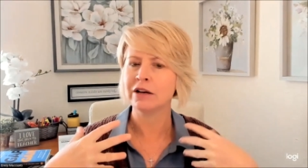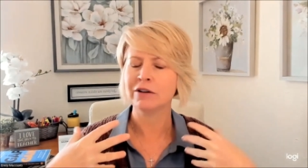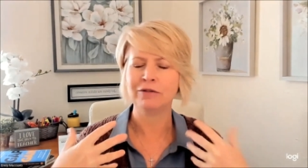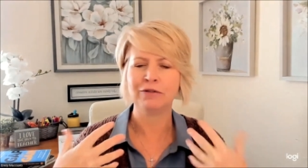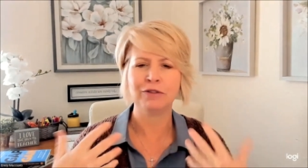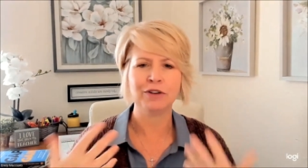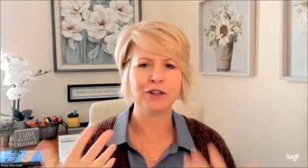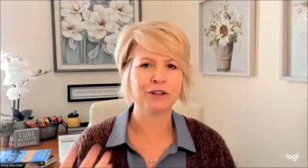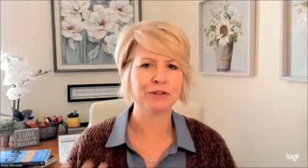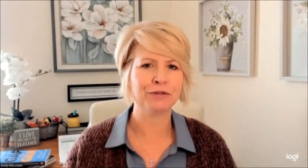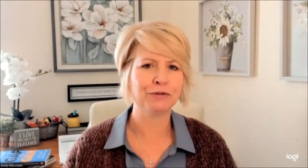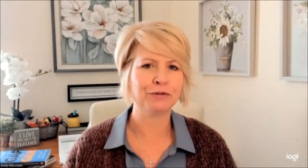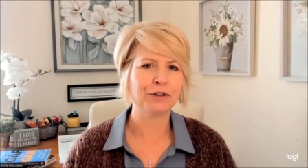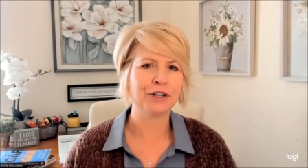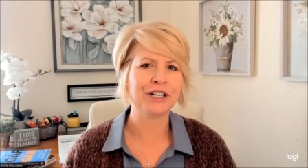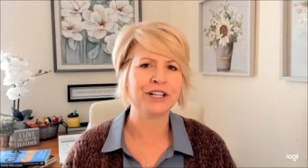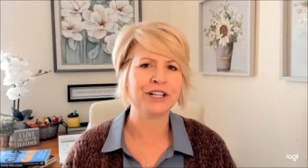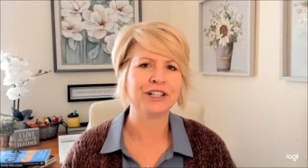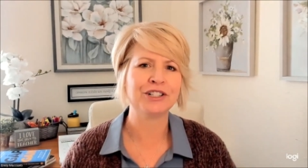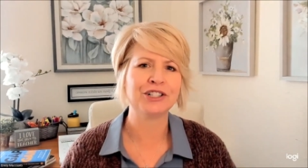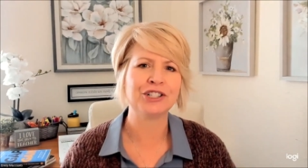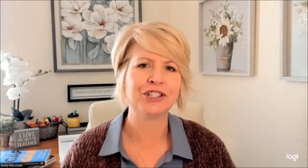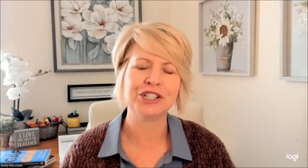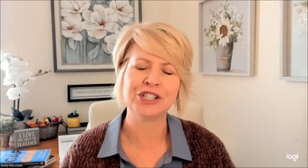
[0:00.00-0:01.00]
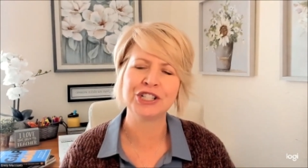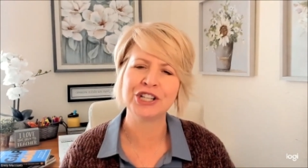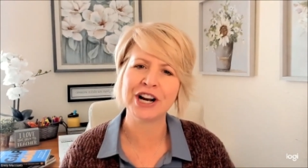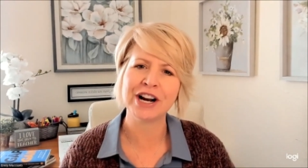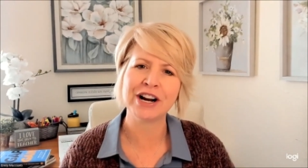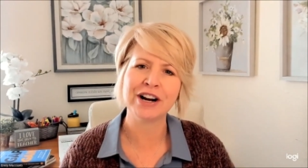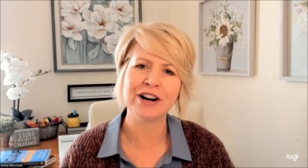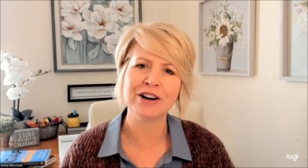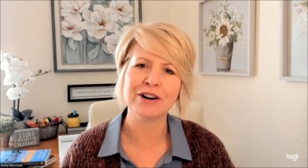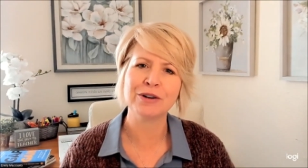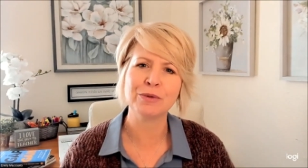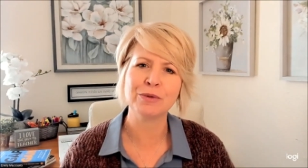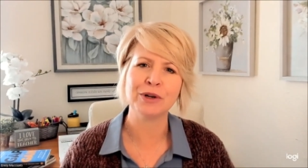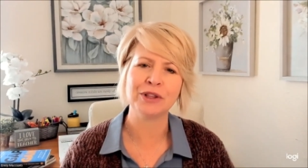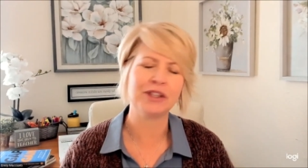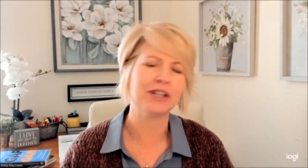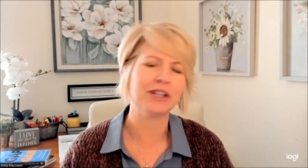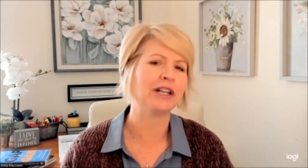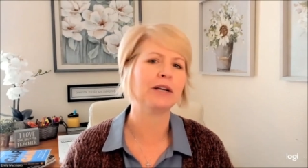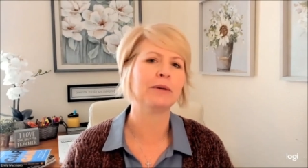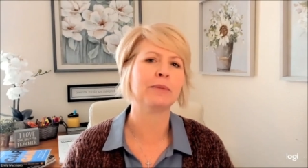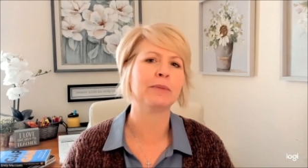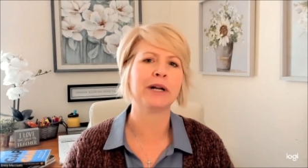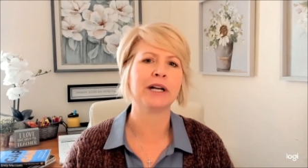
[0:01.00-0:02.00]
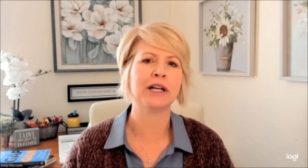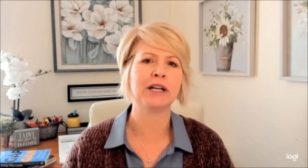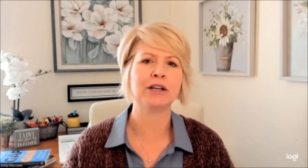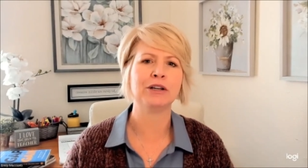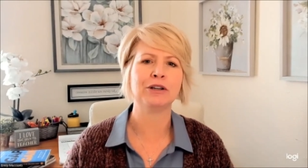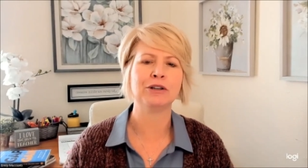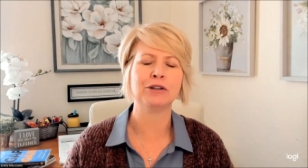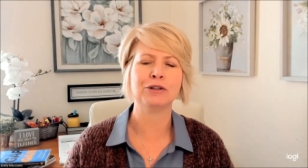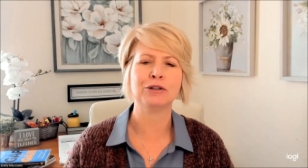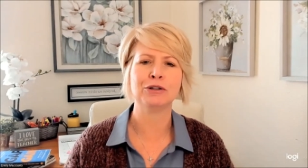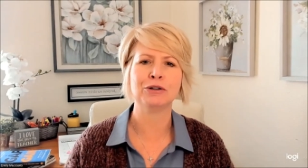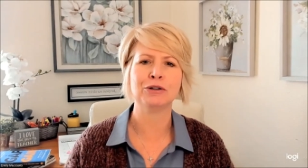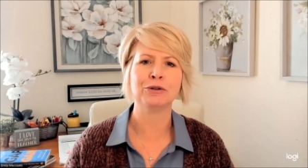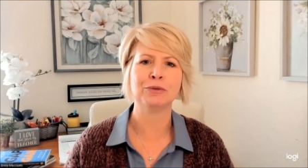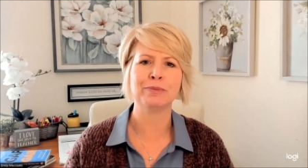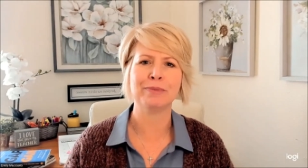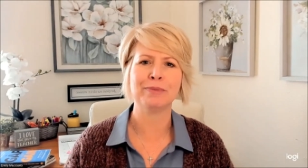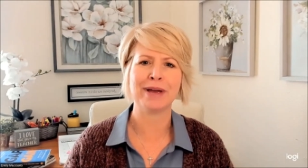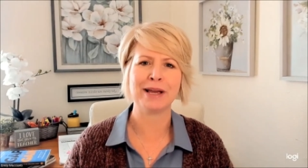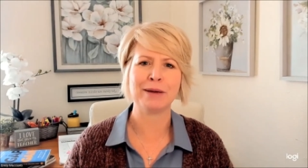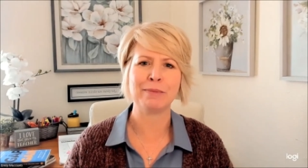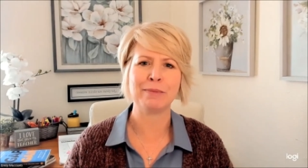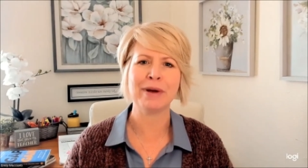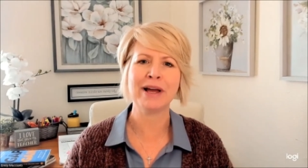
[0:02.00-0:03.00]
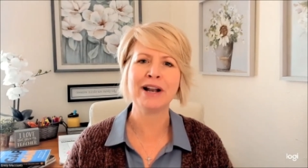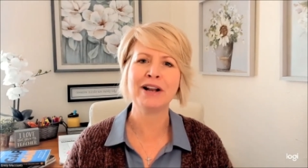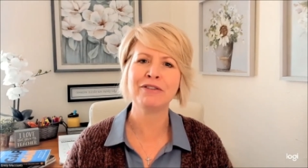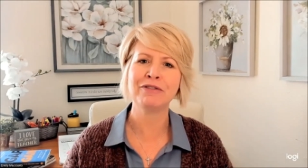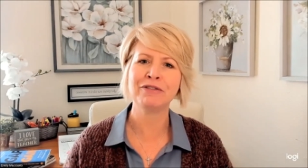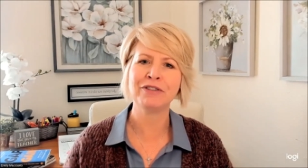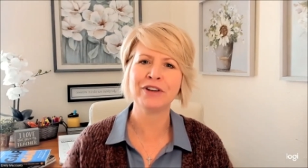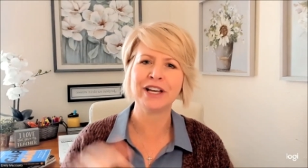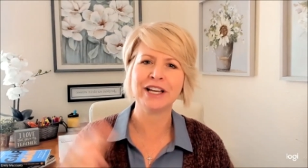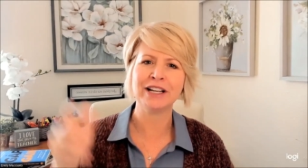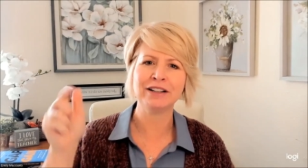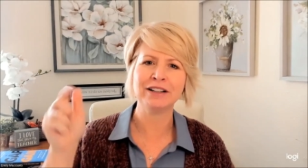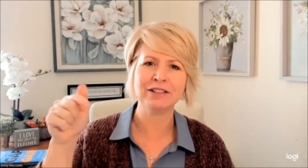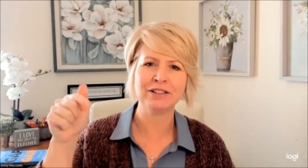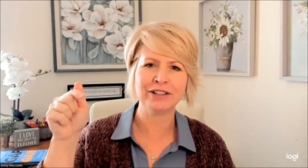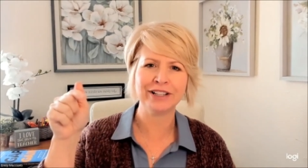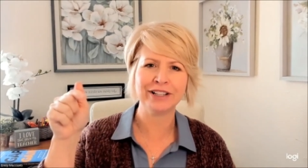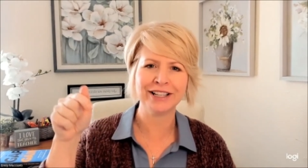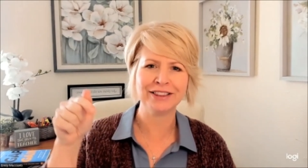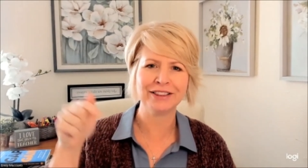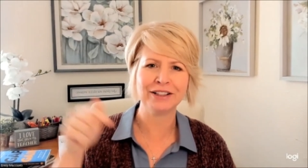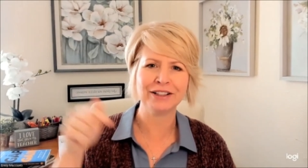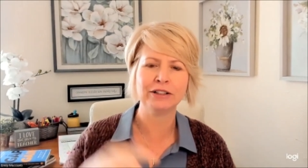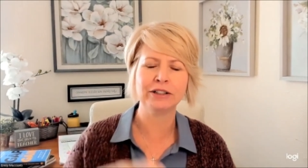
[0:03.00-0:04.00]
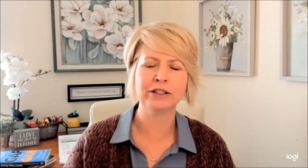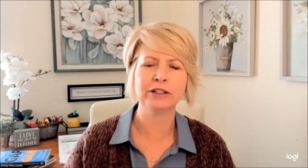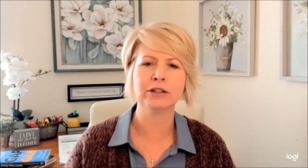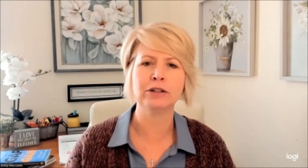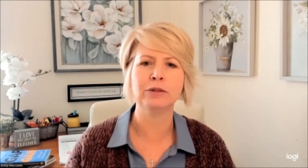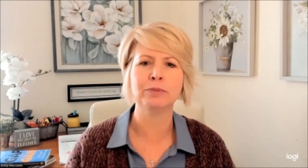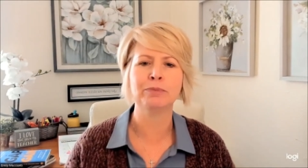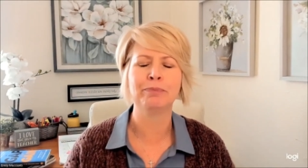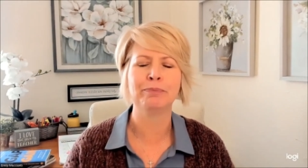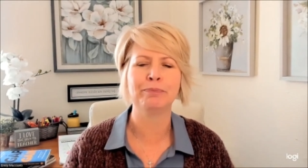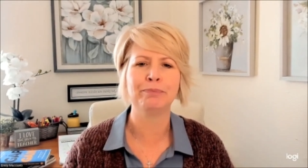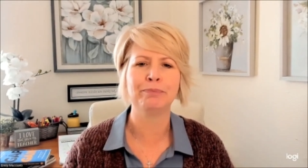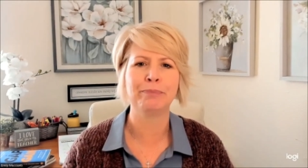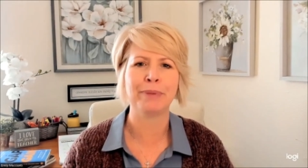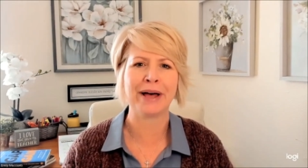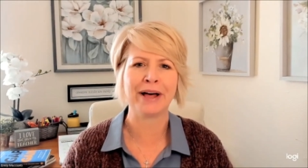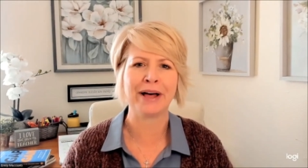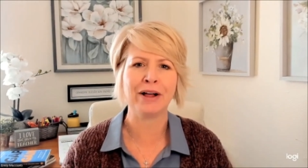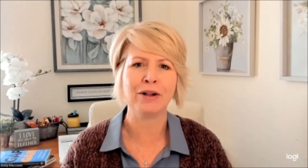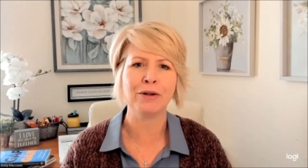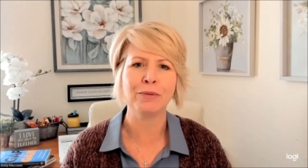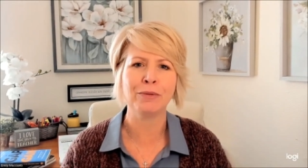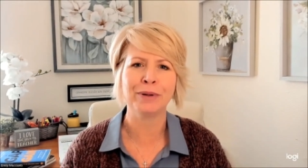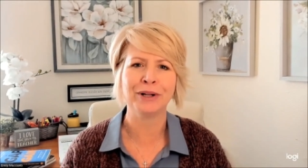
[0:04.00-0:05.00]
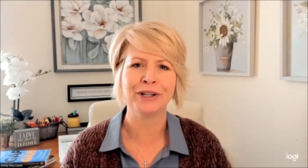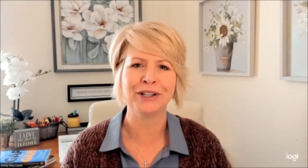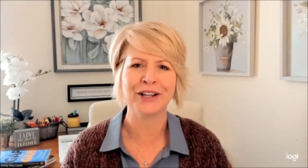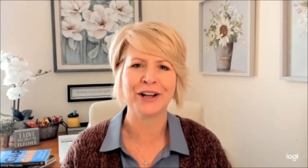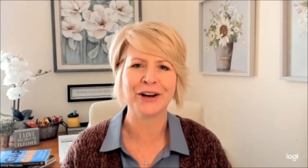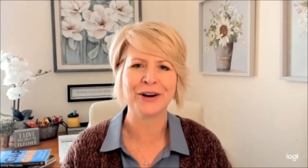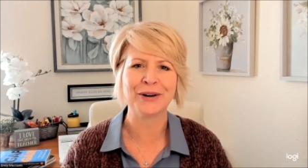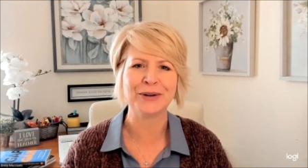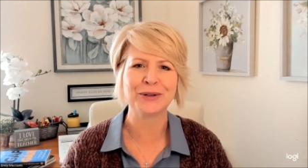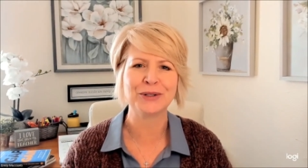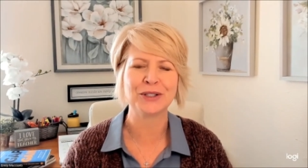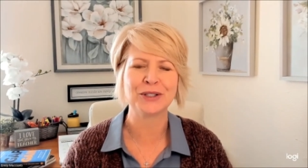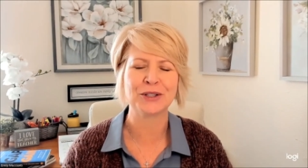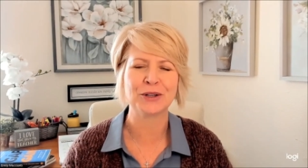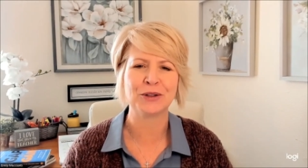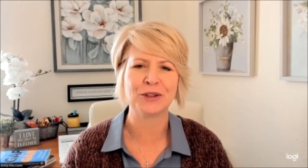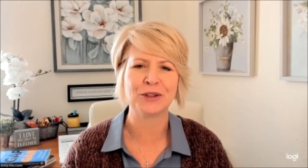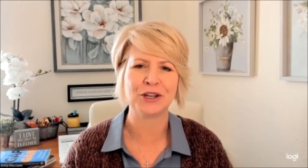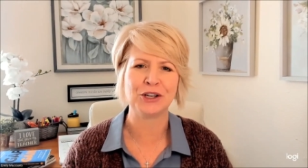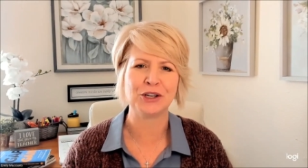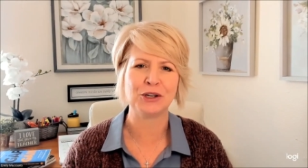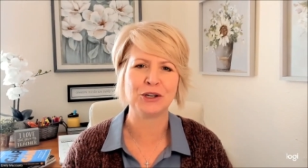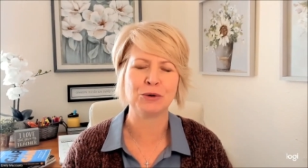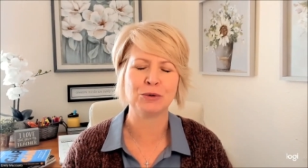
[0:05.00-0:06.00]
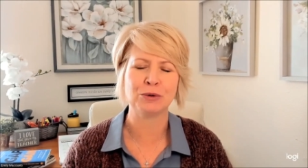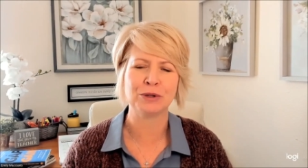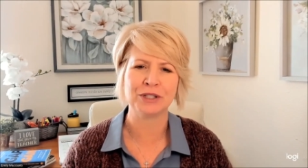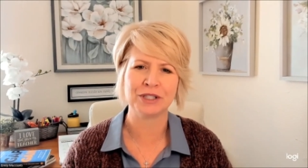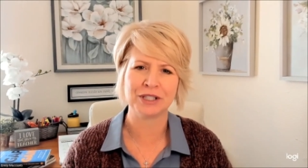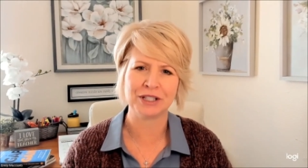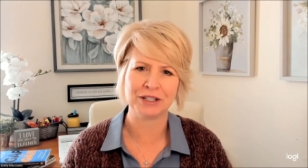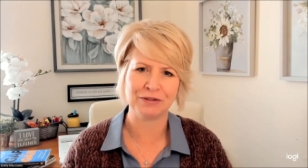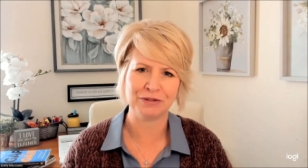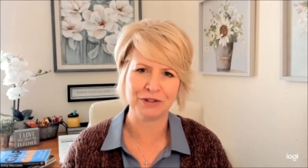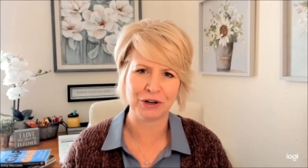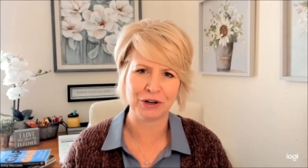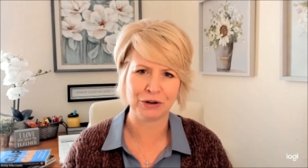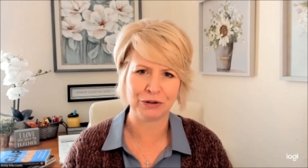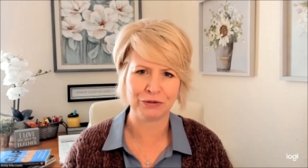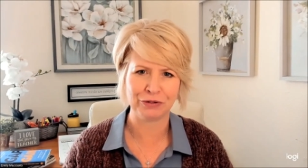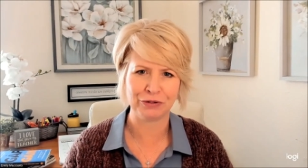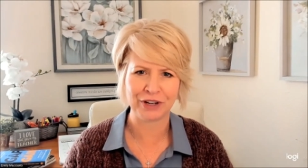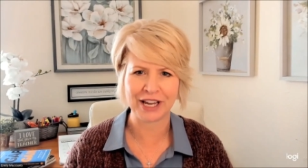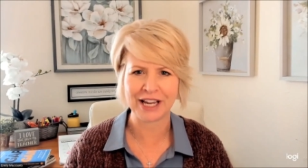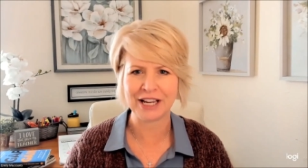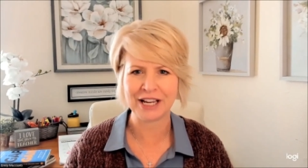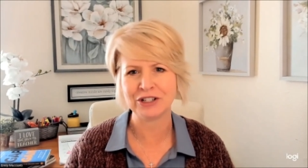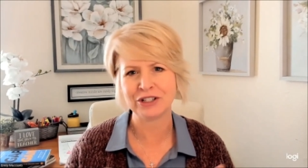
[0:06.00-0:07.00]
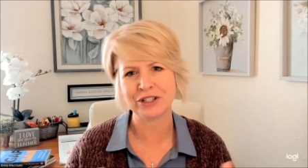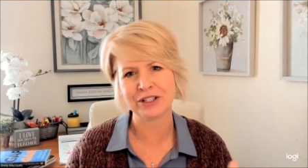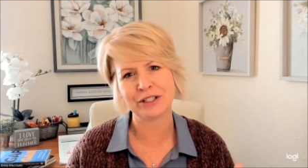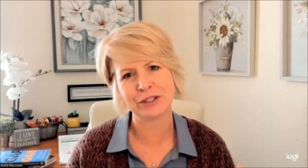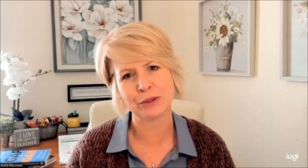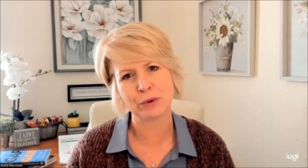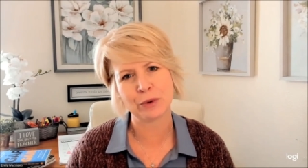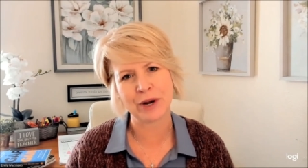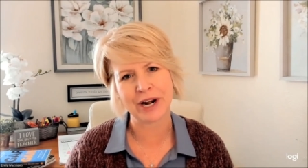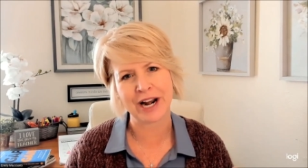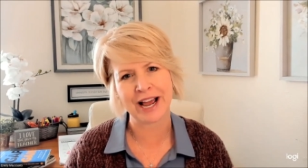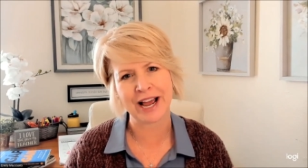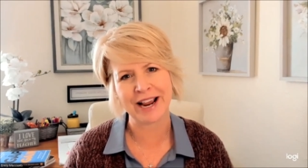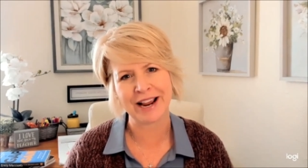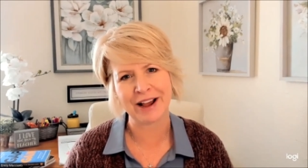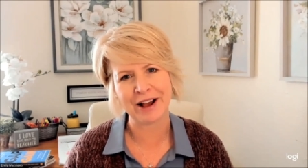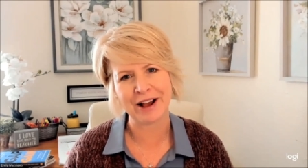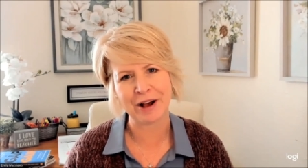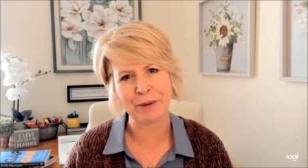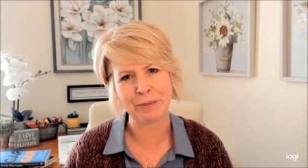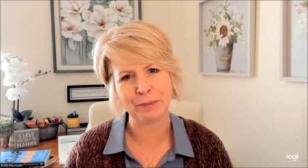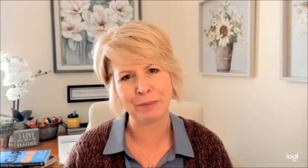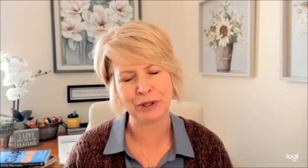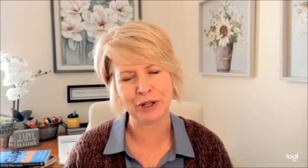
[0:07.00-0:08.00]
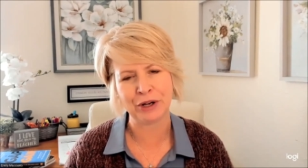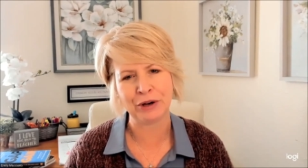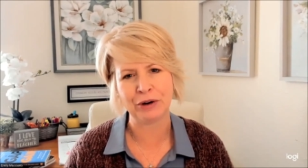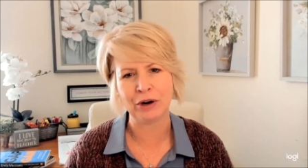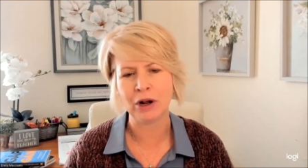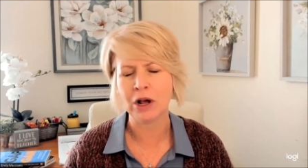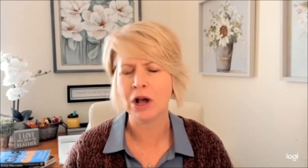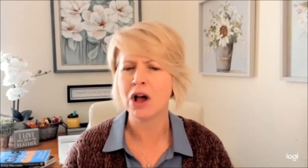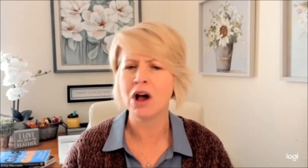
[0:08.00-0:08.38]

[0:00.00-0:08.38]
Feel free to share with anybody who may benefit and click the little bell below so that you receive notifications when I upload.